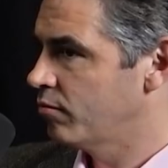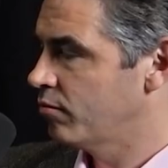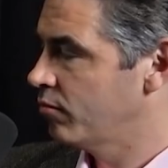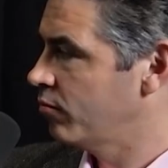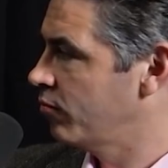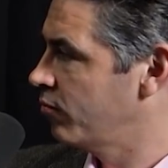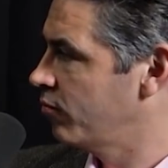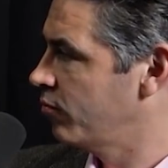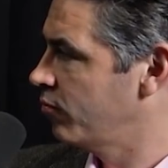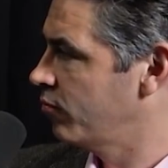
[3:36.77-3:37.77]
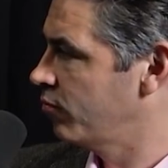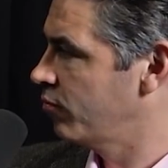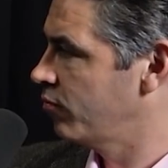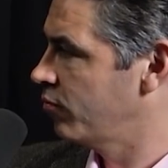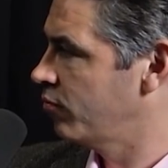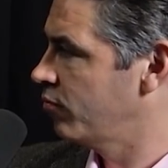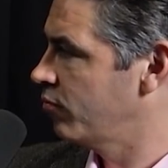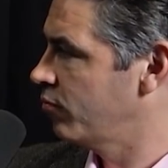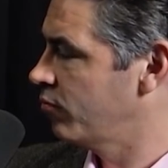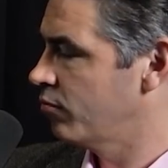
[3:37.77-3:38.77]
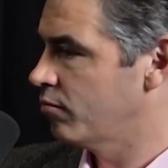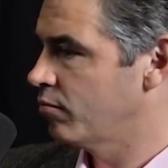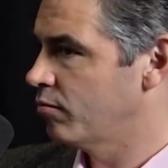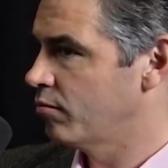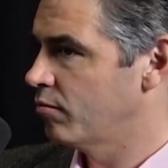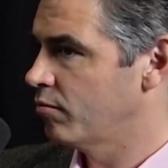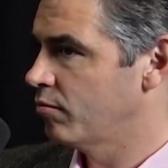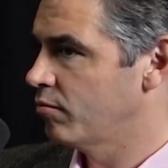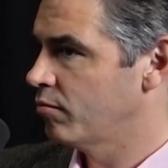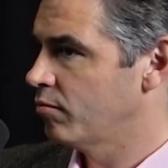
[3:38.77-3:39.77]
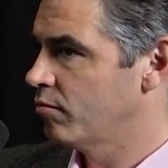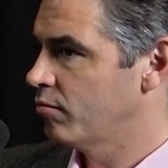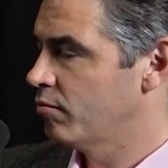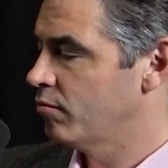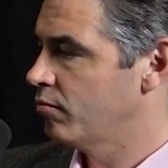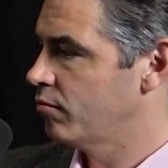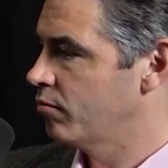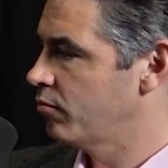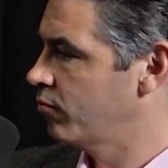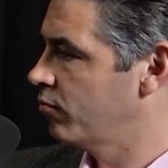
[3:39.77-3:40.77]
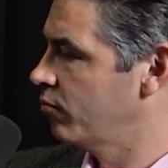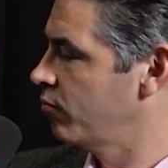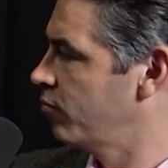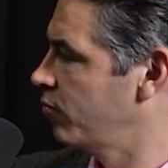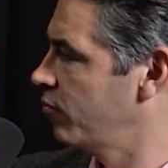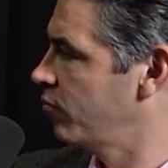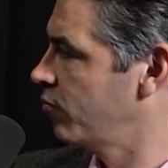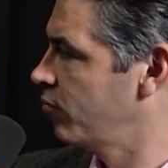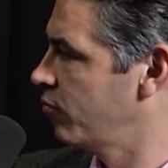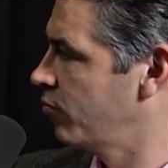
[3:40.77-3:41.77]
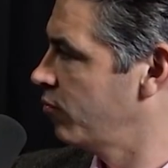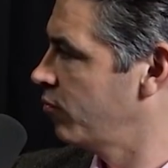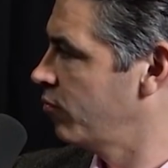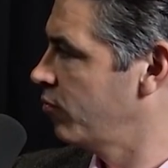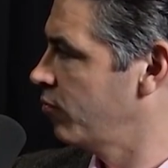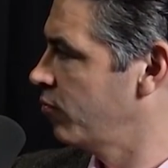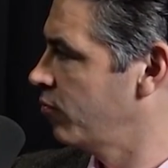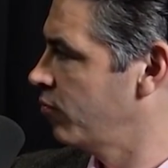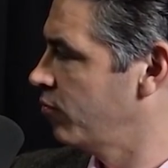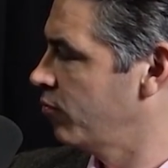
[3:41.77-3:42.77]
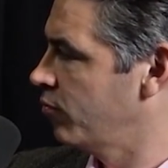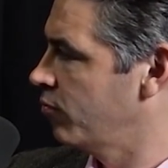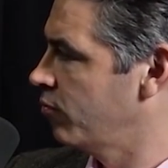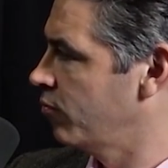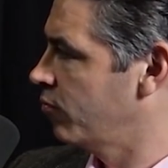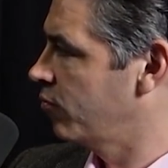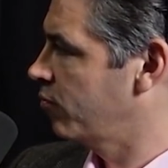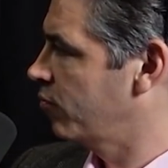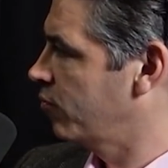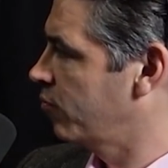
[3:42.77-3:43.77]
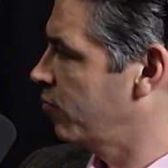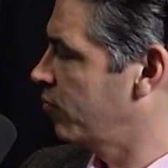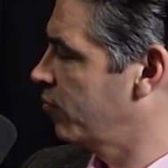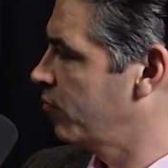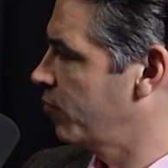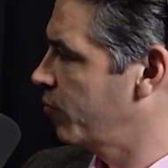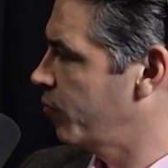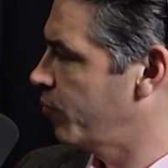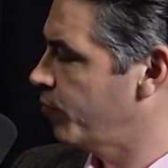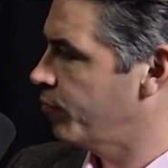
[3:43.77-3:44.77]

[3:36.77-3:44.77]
[no speech]